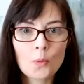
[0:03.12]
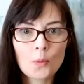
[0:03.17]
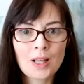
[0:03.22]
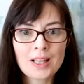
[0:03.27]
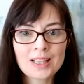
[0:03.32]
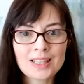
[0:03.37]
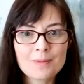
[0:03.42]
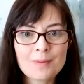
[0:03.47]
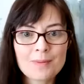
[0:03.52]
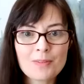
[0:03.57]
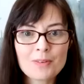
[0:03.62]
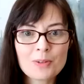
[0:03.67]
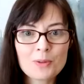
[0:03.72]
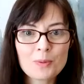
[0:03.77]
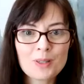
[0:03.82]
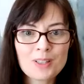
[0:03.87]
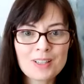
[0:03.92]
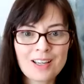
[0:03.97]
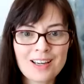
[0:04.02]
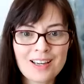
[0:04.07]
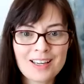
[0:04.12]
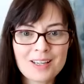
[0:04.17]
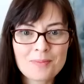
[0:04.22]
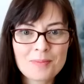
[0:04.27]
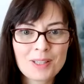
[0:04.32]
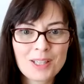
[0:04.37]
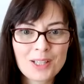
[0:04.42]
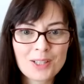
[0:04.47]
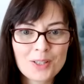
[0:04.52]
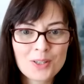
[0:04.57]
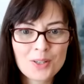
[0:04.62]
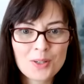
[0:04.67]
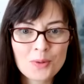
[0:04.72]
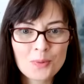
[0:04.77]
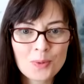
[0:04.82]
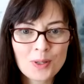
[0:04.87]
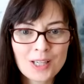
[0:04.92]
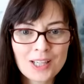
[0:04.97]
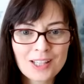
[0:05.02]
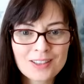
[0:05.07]
Welcome, everyone. I am here
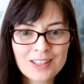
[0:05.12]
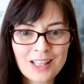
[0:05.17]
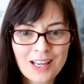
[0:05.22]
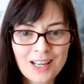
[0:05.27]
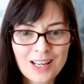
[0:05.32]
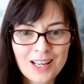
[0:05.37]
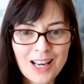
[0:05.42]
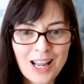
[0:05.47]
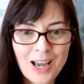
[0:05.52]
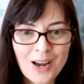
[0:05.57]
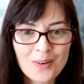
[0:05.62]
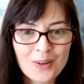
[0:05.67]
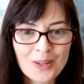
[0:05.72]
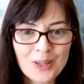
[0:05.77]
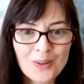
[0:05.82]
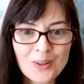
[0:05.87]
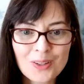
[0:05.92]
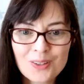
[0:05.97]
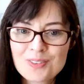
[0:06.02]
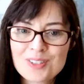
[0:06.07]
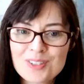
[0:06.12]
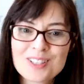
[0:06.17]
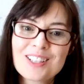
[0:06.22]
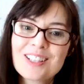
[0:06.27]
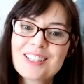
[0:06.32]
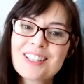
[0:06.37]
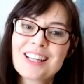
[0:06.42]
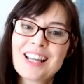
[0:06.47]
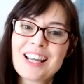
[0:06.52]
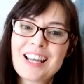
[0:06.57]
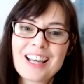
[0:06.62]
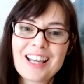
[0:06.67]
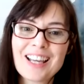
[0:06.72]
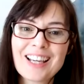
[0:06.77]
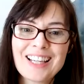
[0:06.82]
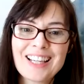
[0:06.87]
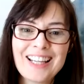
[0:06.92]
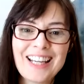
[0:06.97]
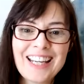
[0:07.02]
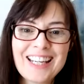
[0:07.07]
with Lowry Olafson,
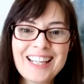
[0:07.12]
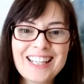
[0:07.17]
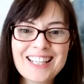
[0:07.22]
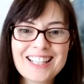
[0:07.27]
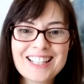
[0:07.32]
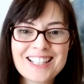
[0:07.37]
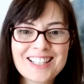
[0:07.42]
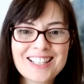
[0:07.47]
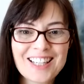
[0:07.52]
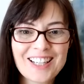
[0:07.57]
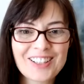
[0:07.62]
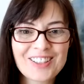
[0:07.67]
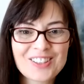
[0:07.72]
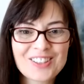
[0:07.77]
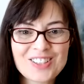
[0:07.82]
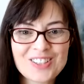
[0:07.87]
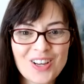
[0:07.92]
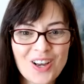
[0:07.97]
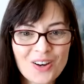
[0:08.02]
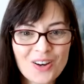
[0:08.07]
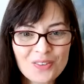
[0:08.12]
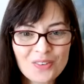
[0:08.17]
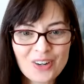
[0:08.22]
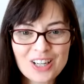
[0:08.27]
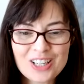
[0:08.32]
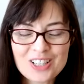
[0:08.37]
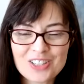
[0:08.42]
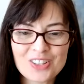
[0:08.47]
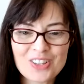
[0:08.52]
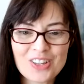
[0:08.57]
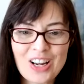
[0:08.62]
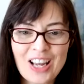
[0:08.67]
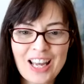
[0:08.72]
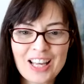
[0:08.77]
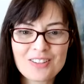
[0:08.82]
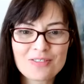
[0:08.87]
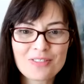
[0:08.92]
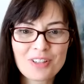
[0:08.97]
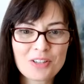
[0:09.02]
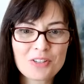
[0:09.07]
a Canadian singer, songwriter,
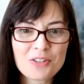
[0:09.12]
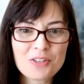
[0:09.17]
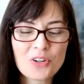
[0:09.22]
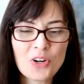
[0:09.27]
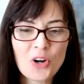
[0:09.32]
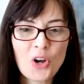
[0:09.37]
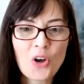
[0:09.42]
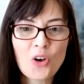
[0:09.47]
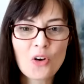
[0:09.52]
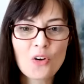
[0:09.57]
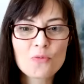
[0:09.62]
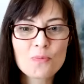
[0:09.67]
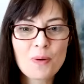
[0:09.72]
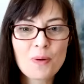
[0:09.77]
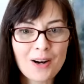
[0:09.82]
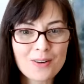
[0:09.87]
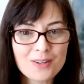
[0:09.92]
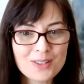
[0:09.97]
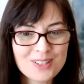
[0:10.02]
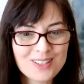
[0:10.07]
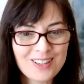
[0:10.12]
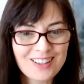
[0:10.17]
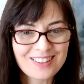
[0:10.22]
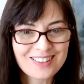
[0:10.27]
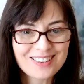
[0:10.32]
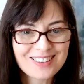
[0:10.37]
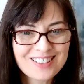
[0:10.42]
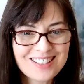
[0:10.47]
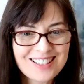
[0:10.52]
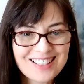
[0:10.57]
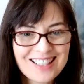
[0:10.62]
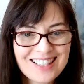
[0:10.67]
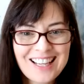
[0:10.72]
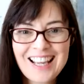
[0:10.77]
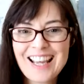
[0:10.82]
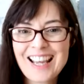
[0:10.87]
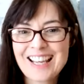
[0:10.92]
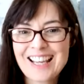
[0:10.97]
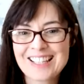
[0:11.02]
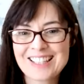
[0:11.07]
and founder of Power Songs.
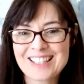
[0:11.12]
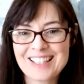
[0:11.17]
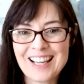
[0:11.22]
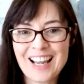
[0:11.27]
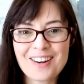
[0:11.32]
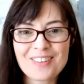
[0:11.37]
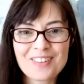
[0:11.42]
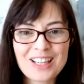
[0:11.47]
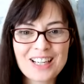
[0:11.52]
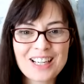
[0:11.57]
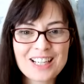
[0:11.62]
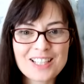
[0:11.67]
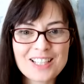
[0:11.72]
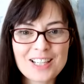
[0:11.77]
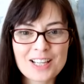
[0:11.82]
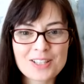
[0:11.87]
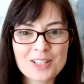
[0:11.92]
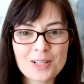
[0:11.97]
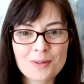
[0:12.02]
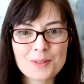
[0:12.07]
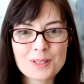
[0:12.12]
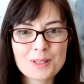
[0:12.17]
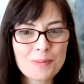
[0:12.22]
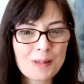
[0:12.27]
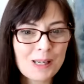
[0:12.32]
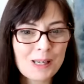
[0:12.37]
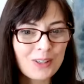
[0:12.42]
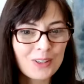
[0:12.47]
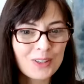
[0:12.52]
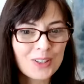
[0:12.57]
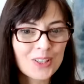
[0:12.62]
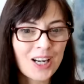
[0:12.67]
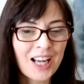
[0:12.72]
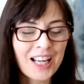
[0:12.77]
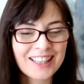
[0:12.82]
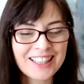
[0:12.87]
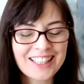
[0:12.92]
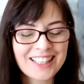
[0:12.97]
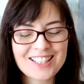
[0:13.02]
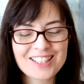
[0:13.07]
Lowry is a summit speaker
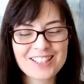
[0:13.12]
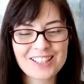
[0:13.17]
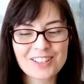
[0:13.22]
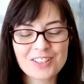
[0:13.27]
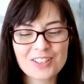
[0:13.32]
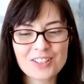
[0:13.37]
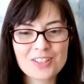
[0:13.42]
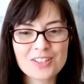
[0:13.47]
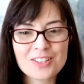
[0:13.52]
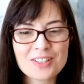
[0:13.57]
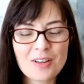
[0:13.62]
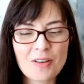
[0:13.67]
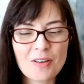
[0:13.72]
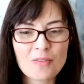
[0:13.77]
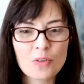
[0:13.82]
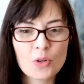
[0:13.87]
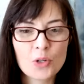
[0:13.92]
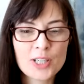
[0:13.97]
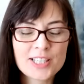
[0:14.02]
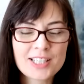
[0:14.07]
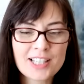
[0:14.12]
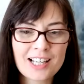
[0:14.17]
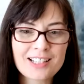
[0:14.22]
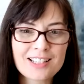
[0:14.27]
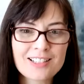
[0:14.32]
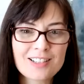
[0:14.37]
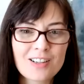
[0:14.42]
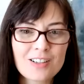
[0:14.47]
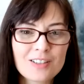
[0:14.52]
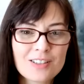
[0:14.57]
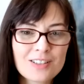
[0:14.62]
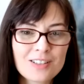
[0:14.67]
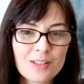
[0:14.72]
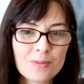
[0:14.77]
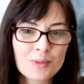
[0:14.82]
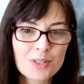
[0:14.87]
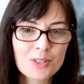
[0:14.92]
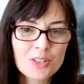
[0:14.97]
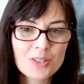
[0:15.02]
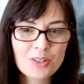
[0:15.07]
at this year's Voice and Song
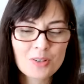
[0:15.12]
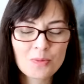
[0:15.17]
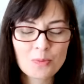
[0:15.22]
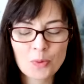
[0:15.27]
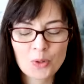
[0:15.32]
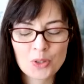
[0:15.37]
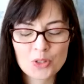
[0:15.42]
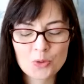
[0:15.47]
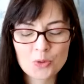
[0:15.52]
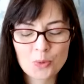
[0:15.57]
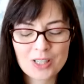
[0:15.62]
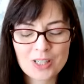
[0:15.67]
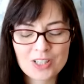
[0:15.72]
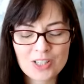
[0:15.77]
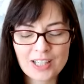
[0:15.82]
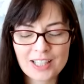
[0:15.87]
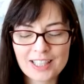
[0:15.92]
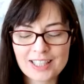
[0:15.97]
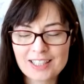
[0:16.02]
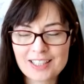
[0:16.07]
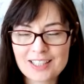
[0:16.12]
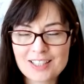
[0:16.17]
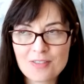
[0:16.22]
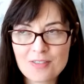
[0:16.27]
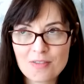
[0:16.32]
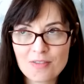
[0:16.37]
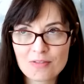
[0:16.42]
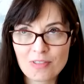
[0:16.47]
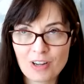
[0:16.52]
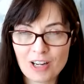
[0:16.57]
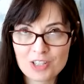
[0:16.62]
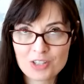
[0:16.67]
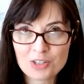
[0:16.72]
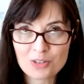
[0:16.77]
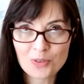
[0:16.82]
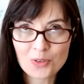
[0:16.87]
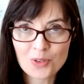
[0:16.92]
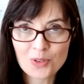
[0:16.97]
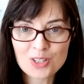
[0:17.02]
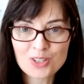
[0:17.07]
Summit, which we titled Find
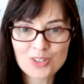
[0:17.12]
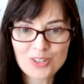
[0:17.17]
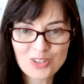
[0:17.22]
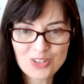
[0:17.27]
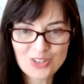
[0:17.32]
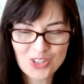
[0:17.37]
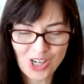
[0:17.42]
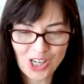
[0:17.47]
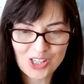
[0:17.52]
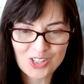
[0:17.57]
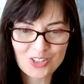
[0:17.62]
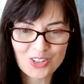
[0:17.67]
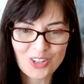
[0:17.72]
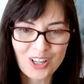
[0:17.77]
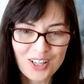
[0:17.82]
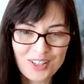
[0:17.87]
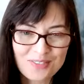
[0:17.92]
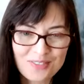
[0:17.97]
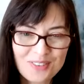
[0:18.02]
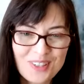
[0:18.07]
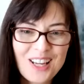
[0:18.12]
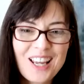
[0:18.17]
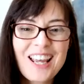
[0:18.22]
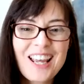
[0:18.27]
Your Voice, Change Your Life.